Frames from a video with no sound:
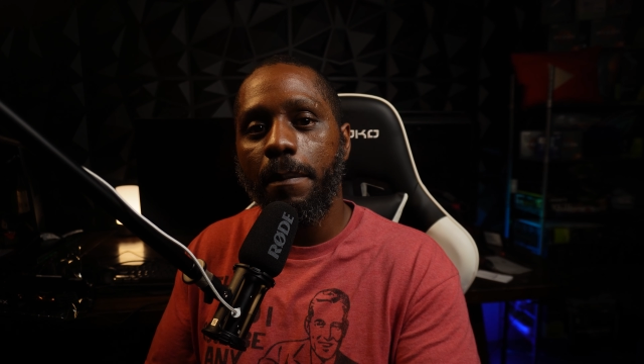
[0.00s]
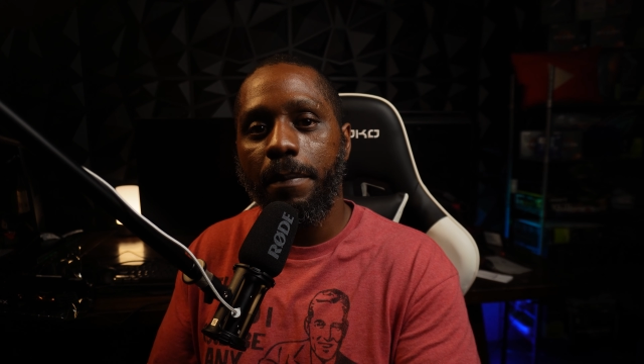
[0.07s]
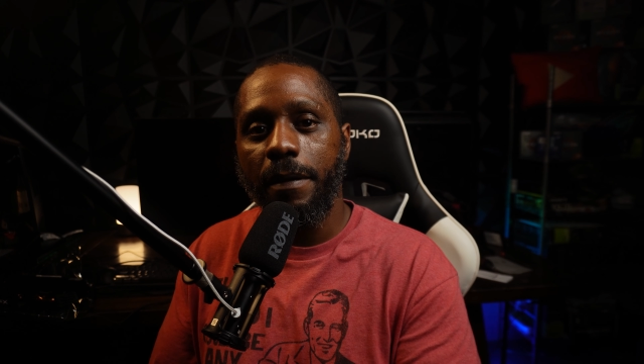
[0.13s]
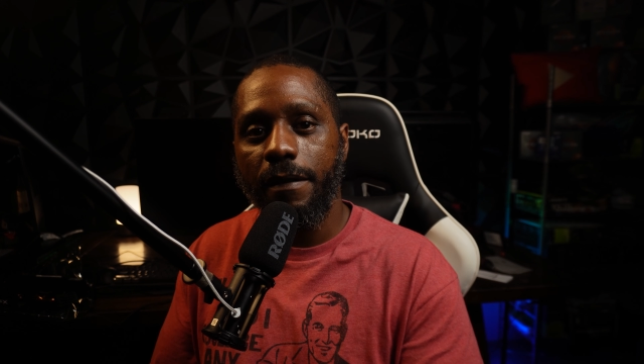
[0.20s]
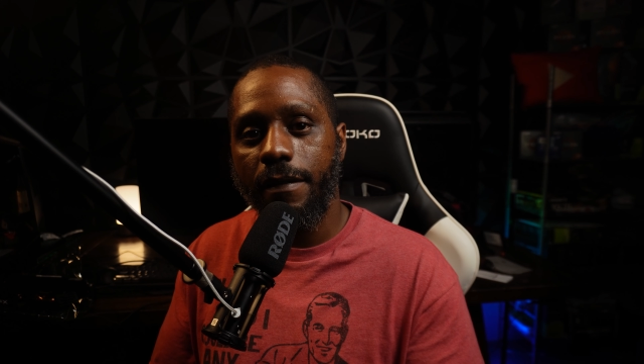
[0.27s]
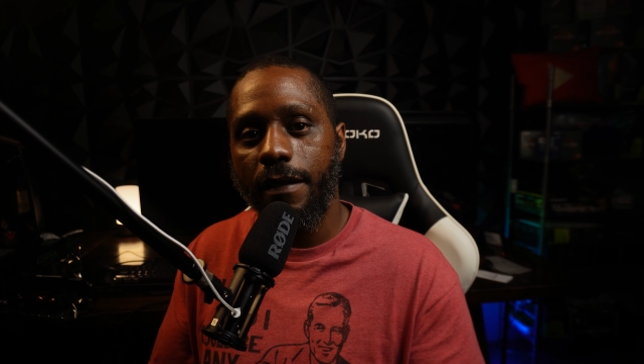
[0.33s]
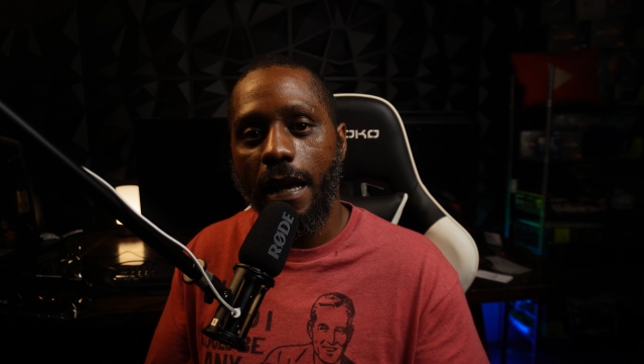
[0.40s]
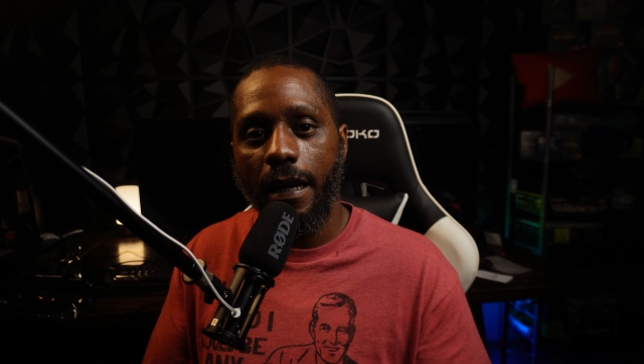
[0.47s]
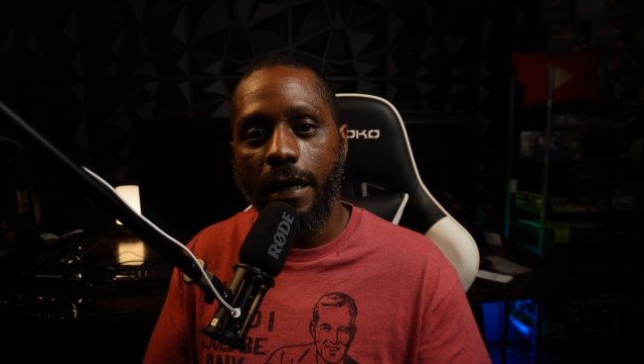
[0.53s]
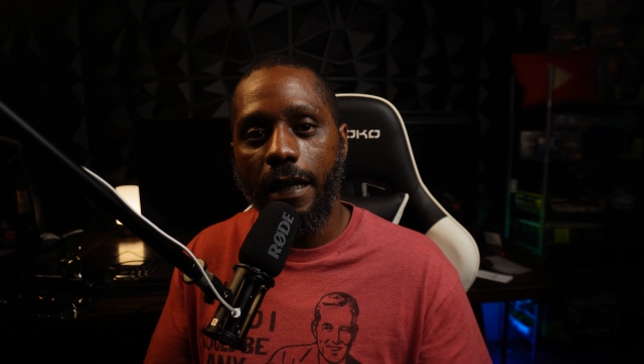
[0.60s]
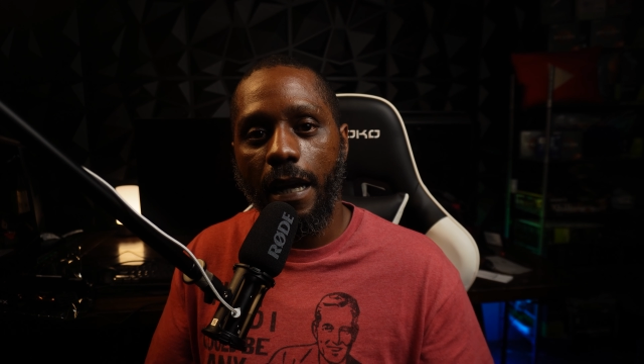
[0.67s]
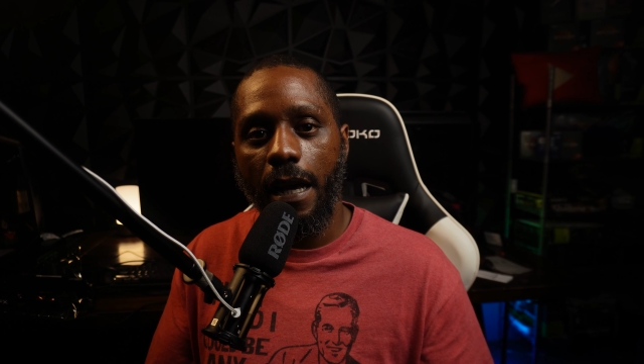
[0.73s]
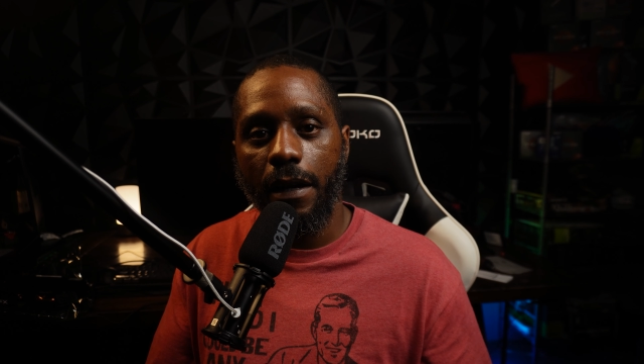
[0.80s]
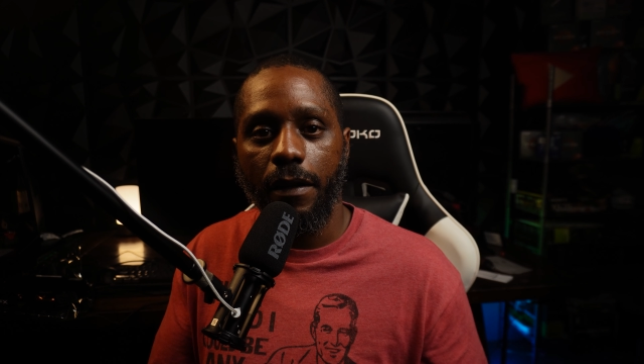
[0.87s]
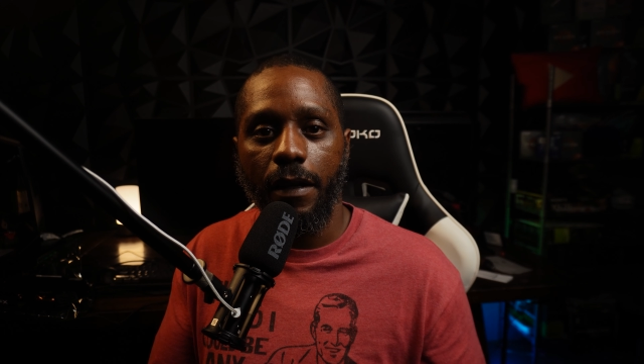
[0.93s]

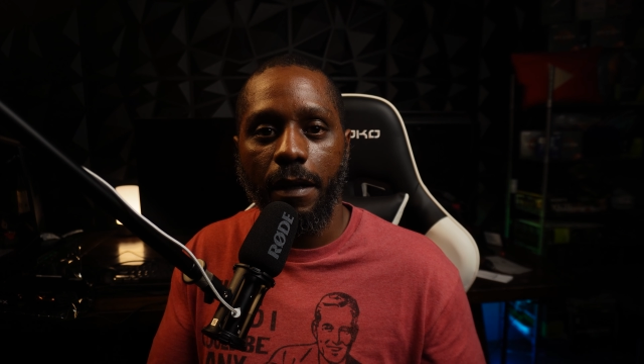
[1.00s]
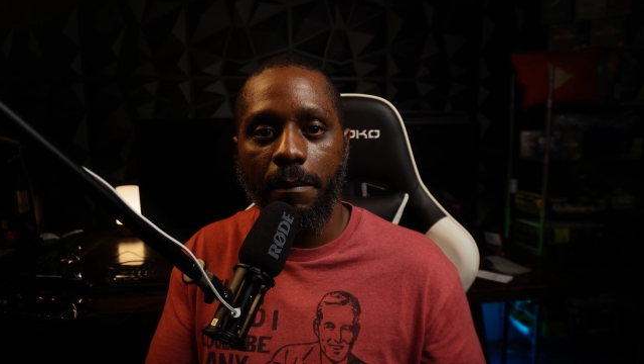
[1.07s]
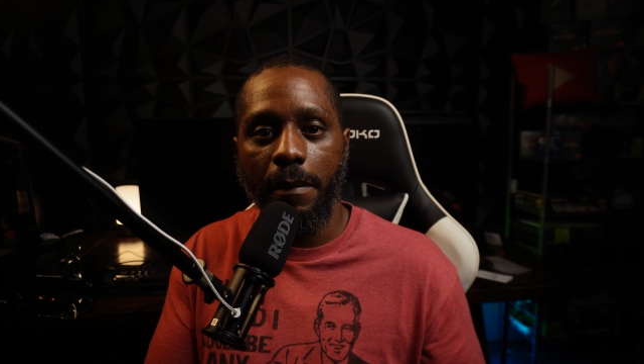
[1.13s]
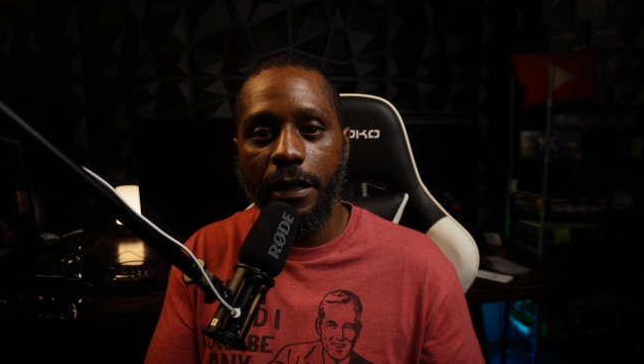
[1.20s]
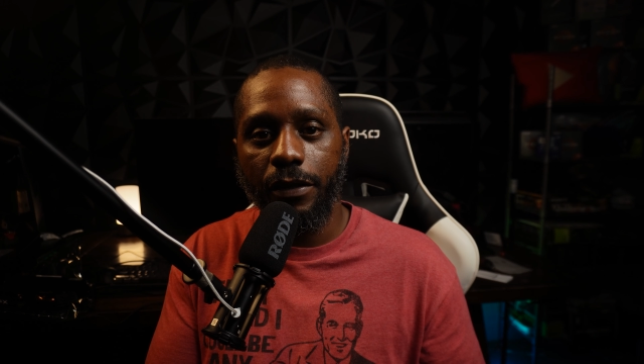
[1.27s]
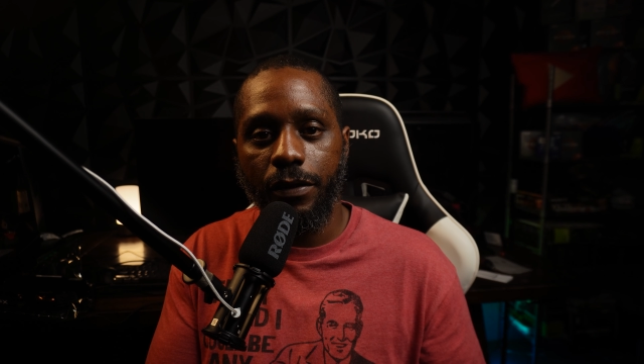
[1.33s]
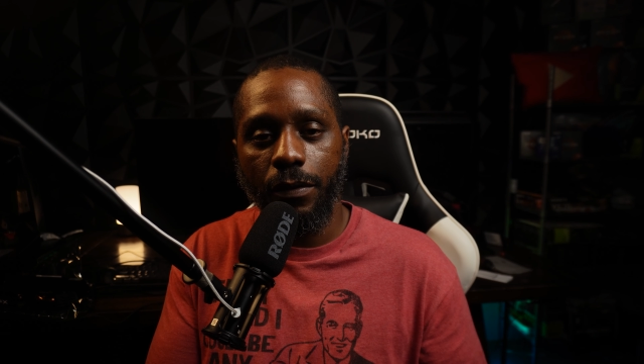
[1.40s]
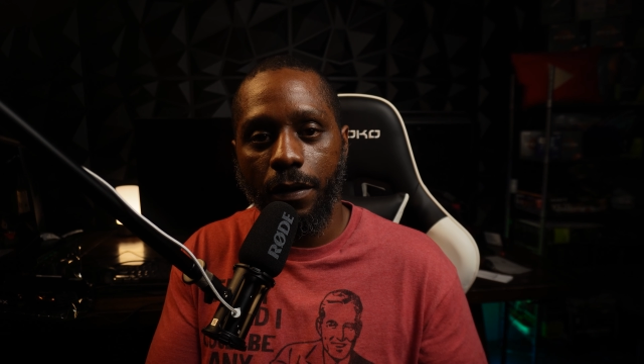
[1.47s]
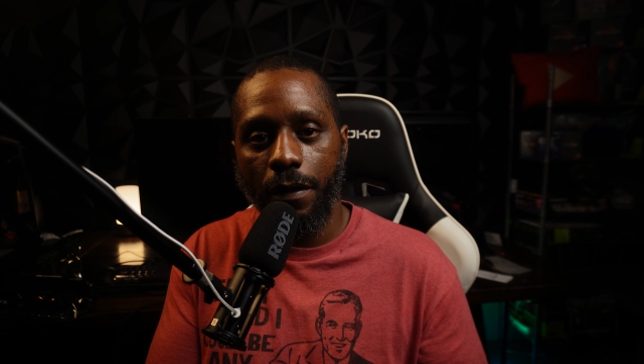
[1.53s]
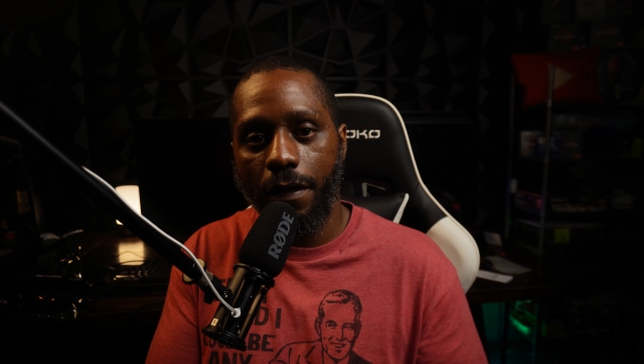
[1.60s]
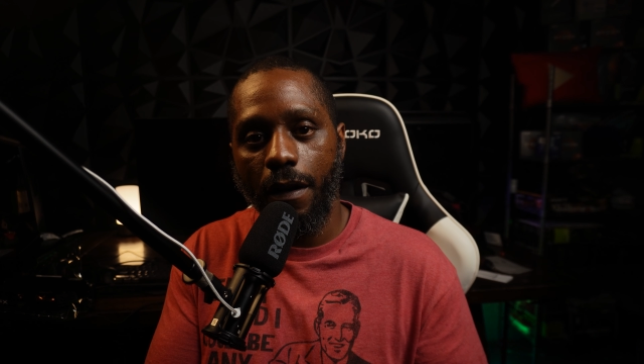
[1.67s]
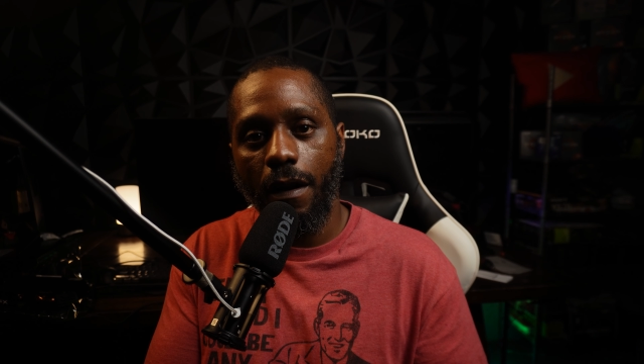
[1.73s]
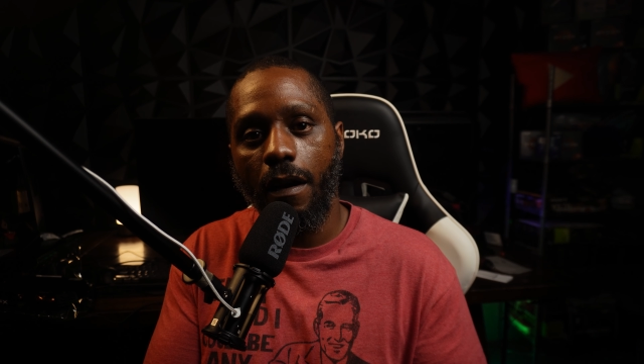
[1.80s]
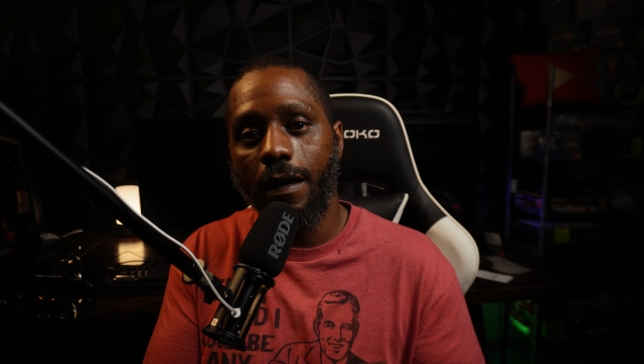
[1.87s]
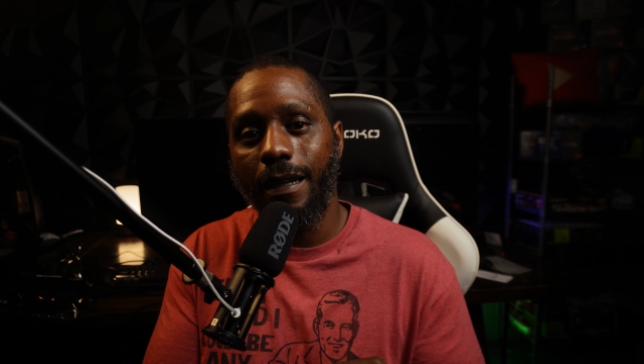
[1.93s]
PCIe header and make sure
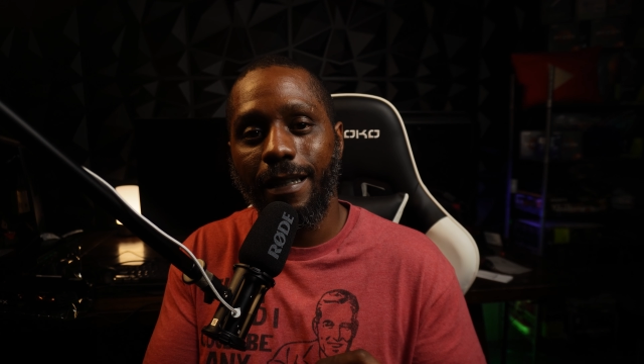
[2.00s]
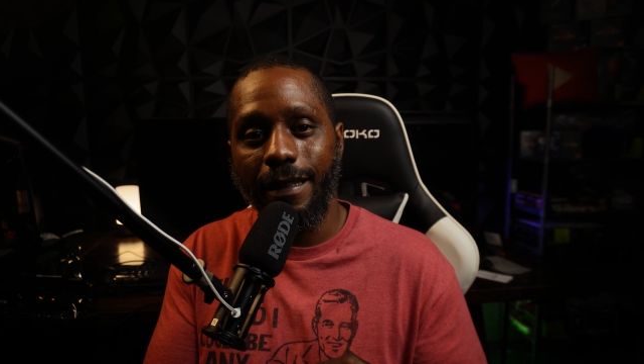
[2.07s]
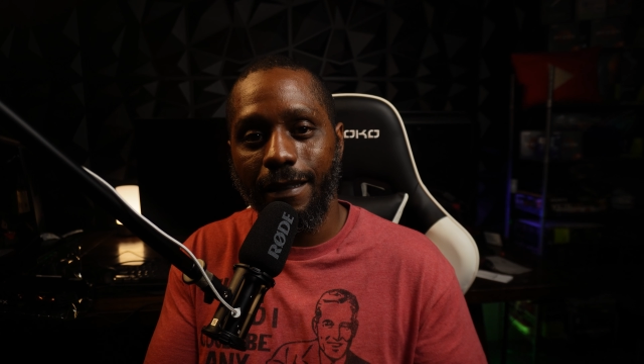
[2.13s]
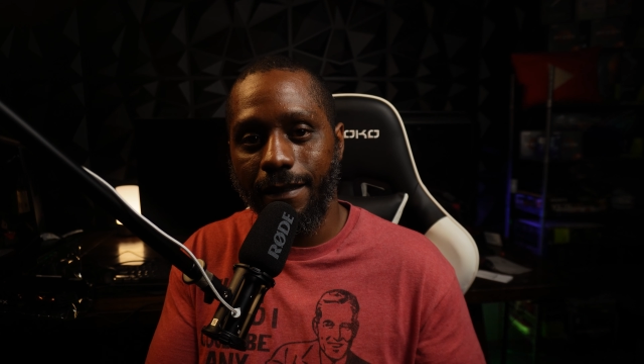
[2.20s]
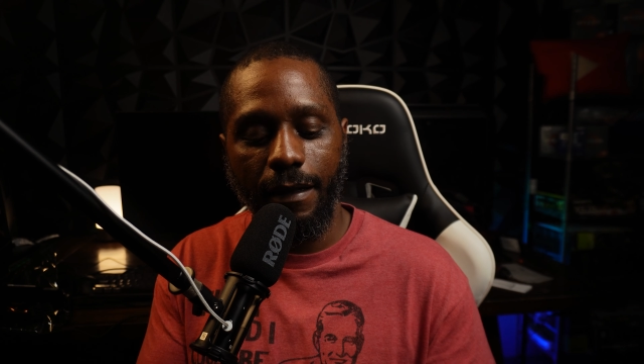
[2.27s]
there aren't any